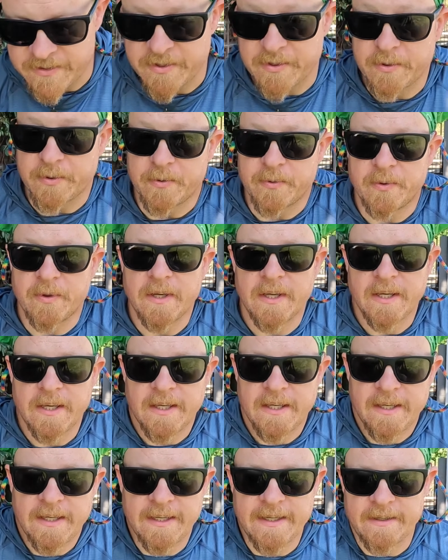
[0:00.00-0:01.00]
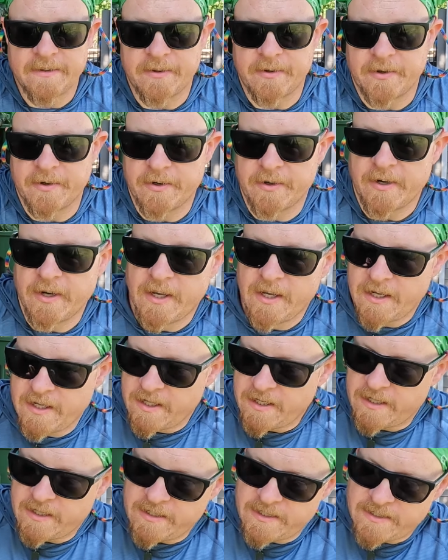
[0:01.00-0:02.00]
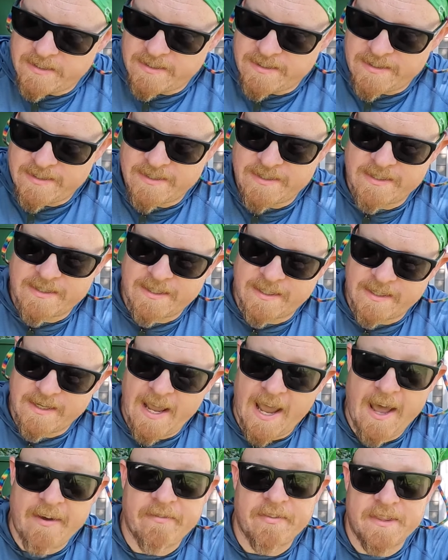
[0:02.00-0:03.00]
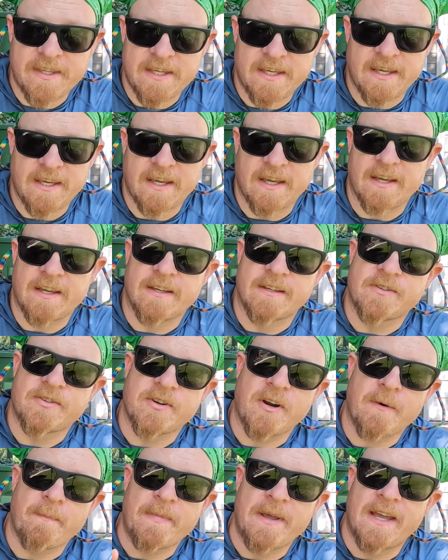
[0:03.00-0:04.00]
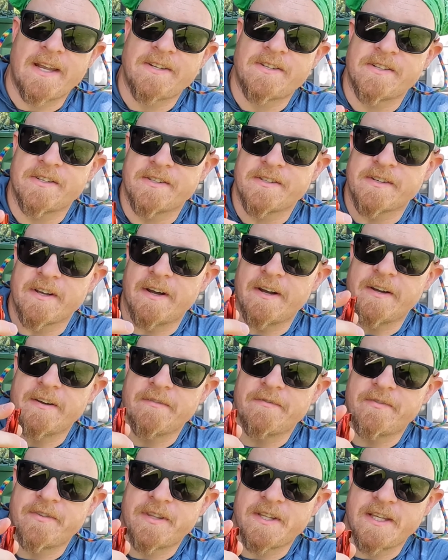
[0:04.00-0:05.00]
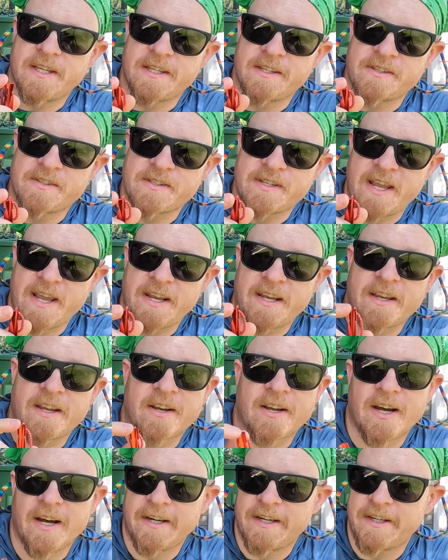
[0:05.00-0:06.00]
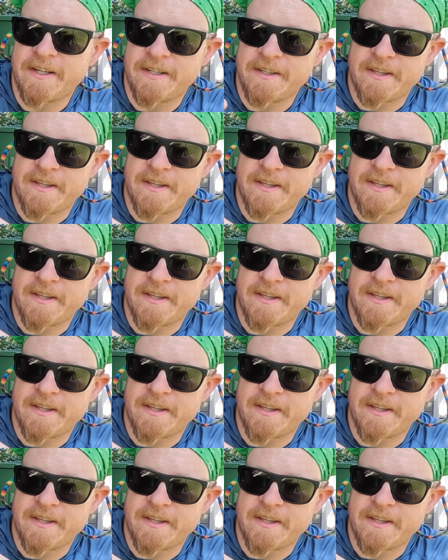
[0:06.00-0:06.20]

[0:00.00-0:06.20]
to either have the sharp edges of the stake cut into